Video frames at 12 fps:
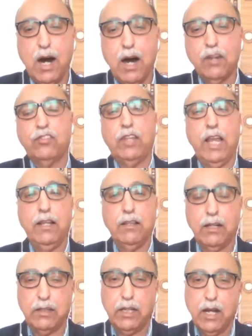are saying
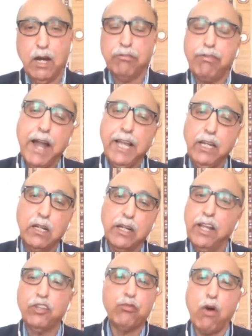that they are fighting
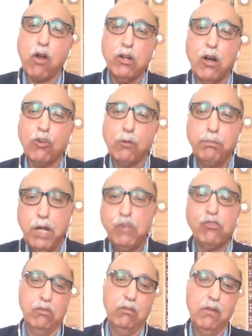against foreign
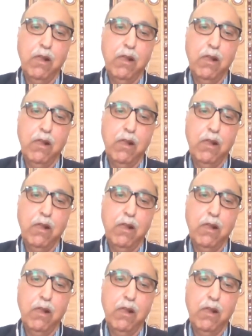occupation,